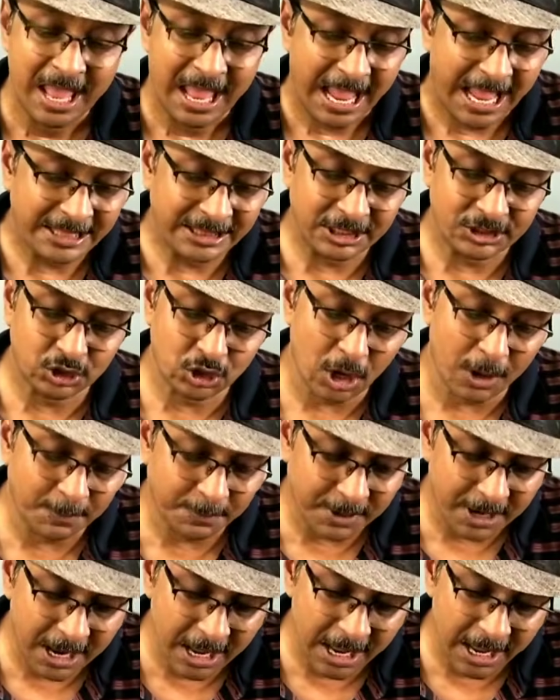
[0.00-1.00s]
and the
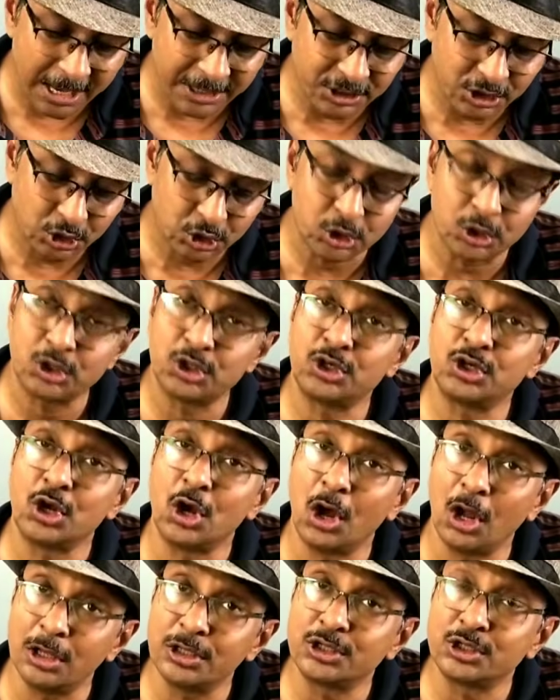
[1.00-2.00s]
top card should
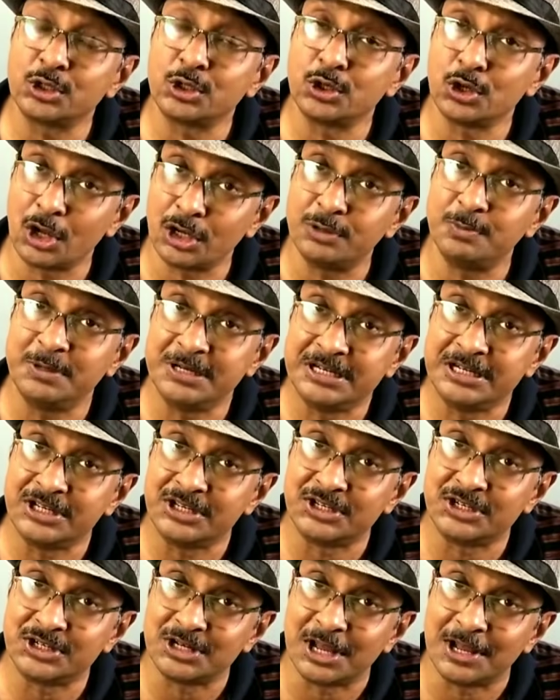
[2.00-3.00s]
also not be
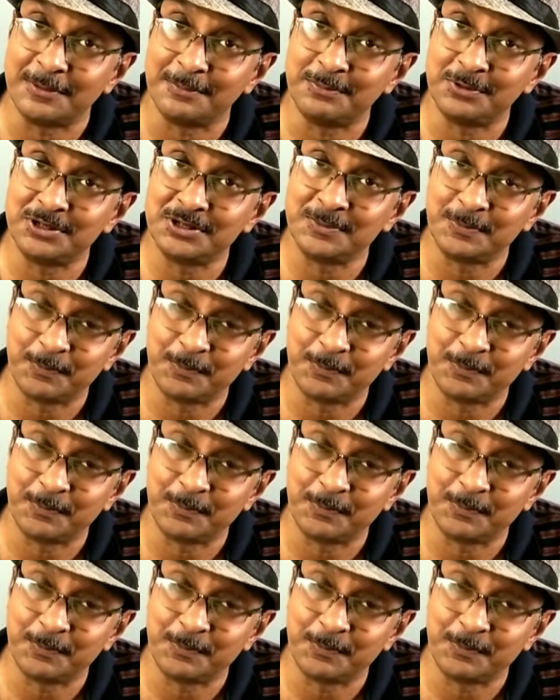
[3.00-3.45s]
disturbed.